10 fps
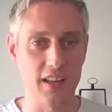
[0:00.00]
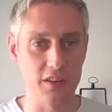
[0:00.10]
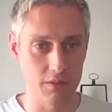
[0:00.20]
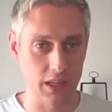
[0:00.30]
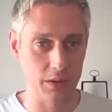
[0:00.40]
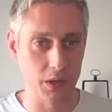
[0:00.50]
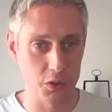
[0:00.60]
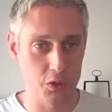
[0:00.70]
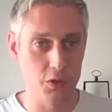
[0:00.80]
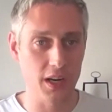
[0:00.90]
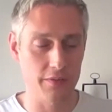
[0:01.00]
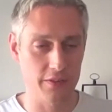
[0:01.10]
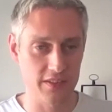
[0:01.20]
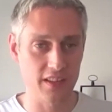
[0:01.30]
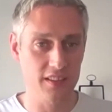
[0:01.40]
and you are
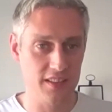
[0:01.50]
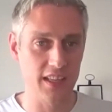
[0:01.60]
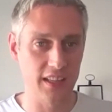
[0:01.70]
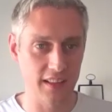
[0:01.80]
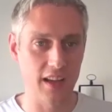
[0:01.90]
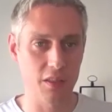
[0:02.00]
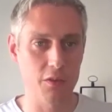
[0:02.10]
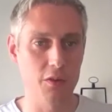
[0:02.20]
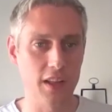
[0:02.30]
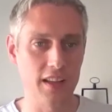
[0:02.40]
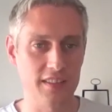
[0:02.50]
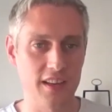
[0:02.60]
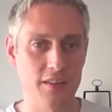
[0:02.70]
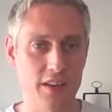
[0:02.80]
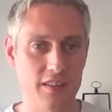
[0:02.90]
facilitating that through that
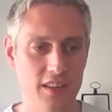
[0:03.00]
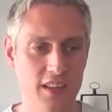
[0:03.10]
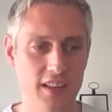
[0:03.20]
service.